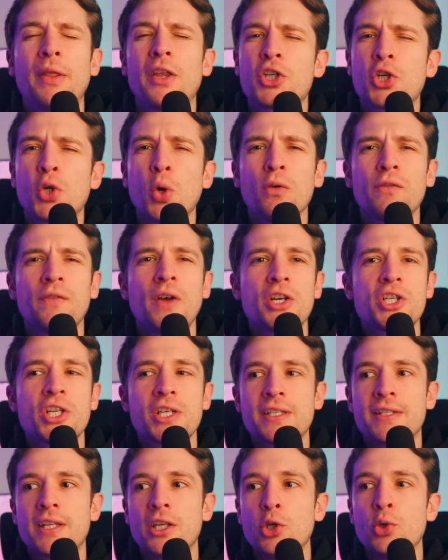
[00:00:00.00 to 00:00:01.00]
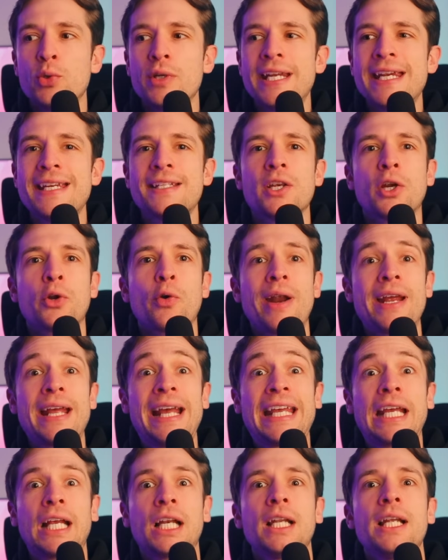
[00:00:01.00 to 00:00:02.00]
But the short version is that you need to
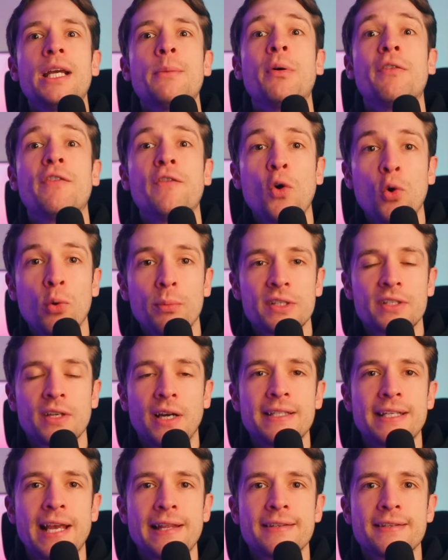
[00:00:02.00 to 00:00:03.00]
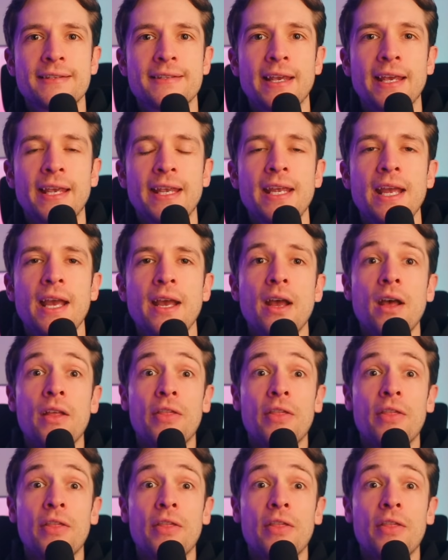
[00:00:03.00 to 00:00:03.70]
create a clear performance identity